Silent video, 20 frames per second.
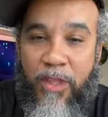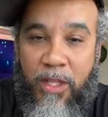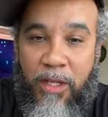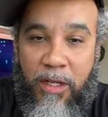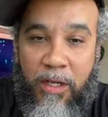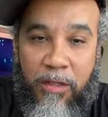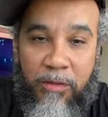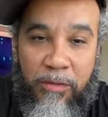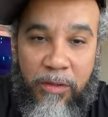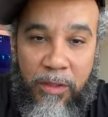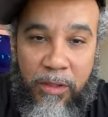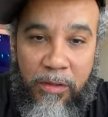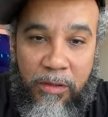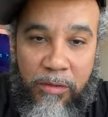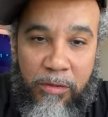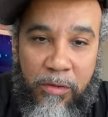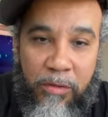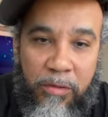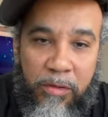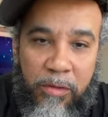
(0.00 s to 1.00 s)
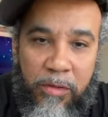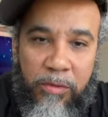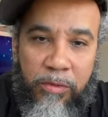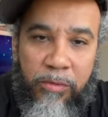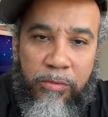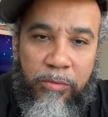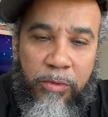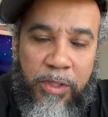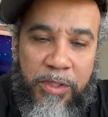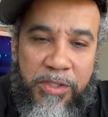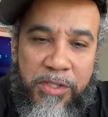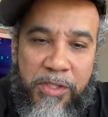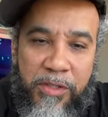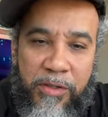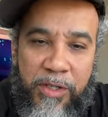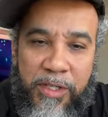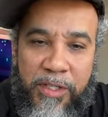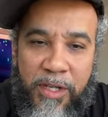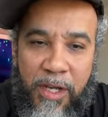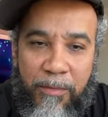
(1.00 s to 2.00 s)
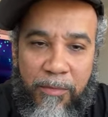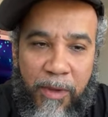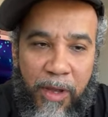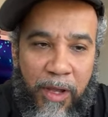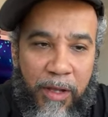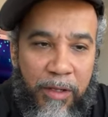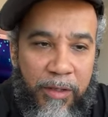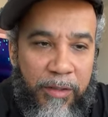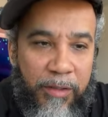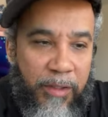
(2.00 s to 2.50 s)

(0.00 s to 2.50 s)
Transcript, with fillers: I don't know who who what shoe he talking about.